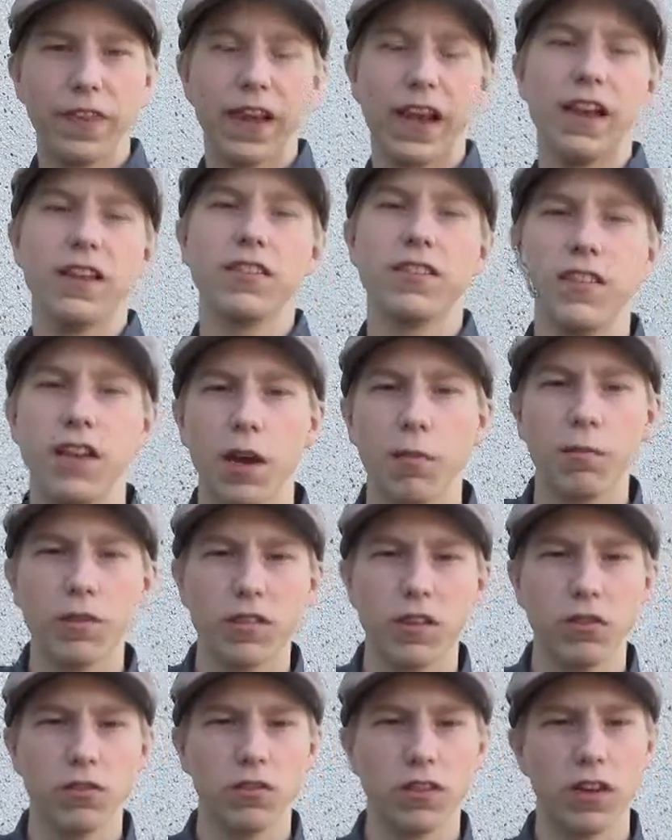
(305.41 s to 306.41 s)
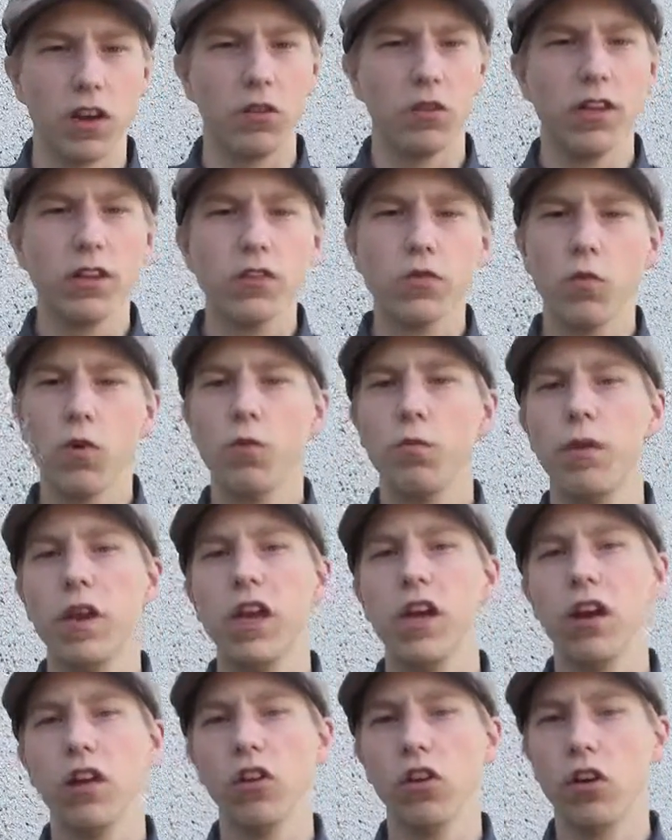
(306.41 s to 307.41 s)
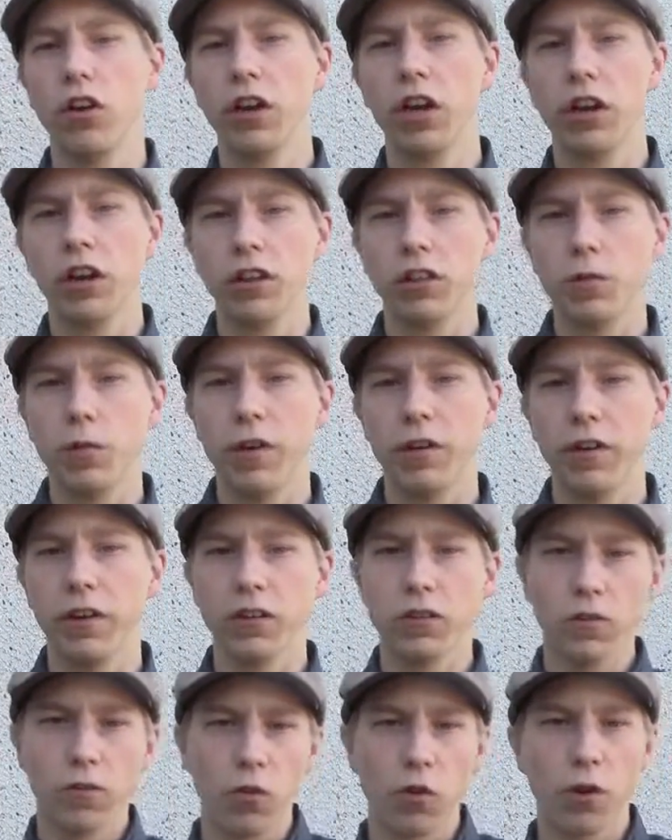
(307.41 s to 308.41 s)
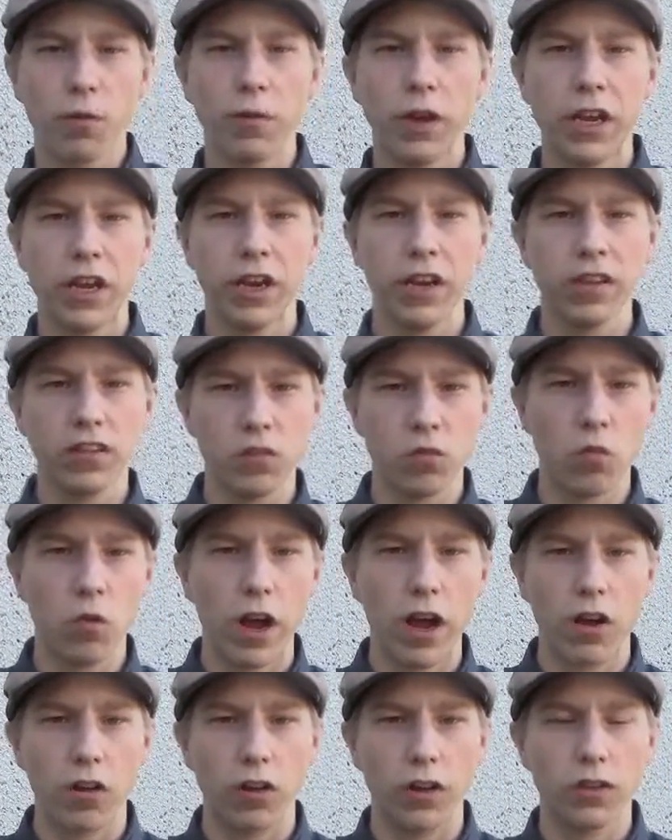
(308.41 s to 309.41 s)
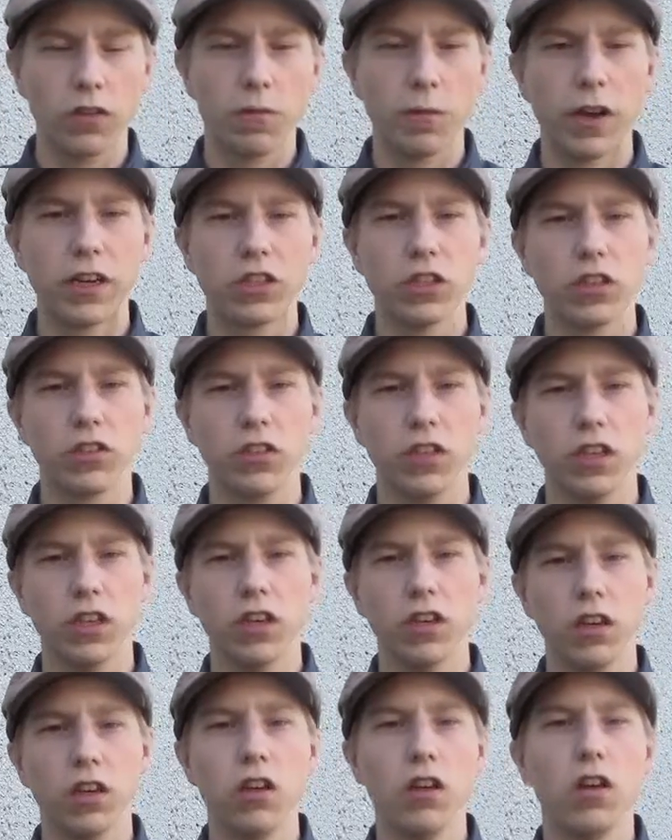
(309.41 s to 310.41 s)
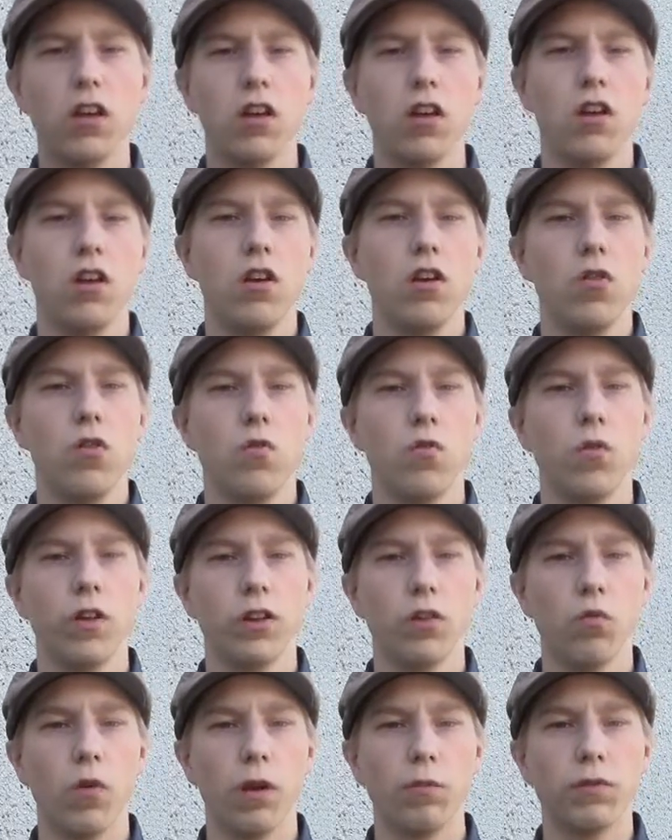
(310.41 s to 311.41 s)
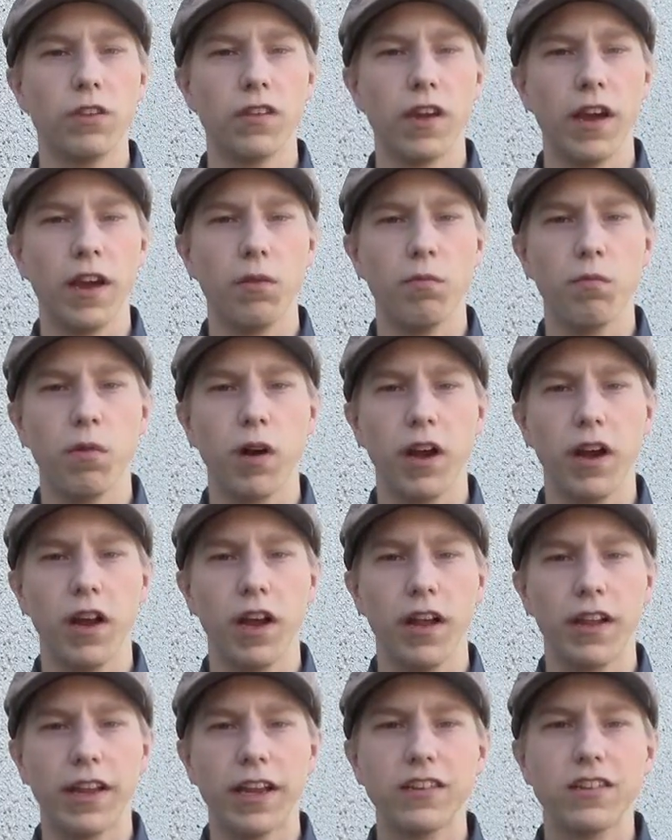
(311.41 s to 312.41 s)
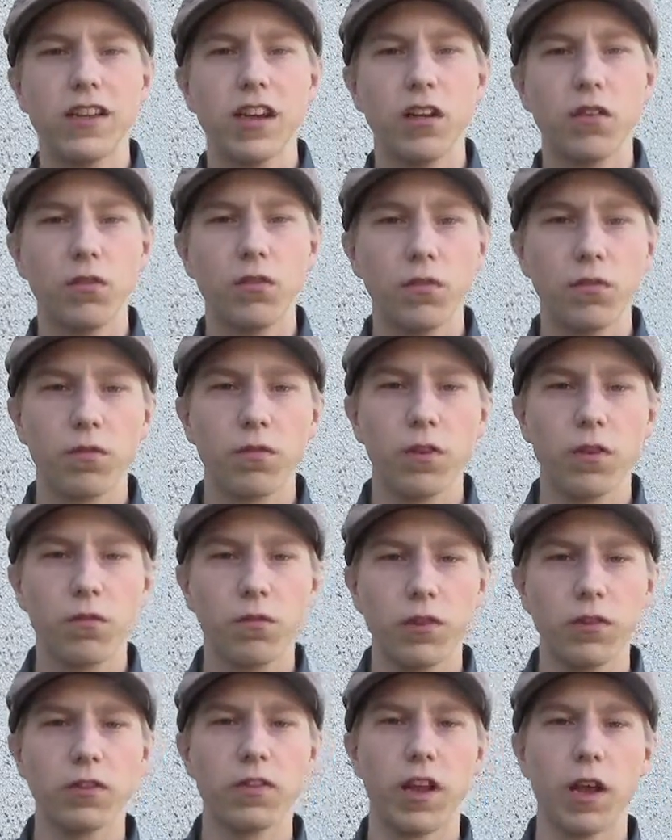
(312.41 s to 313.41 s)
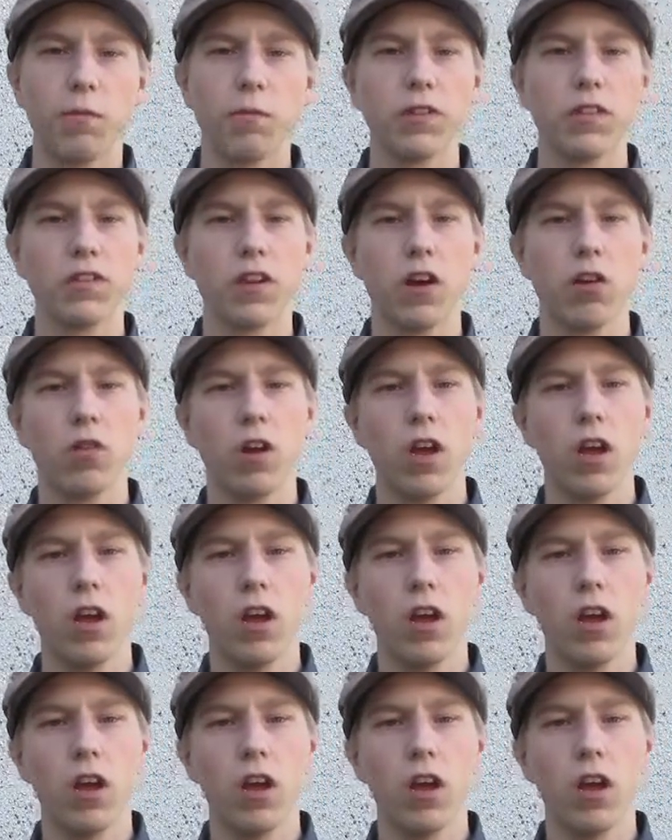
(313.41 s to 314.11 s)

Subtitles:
as the episodes go. This will be a learning experience for me as well, especially with the website. But that's it for the first episode.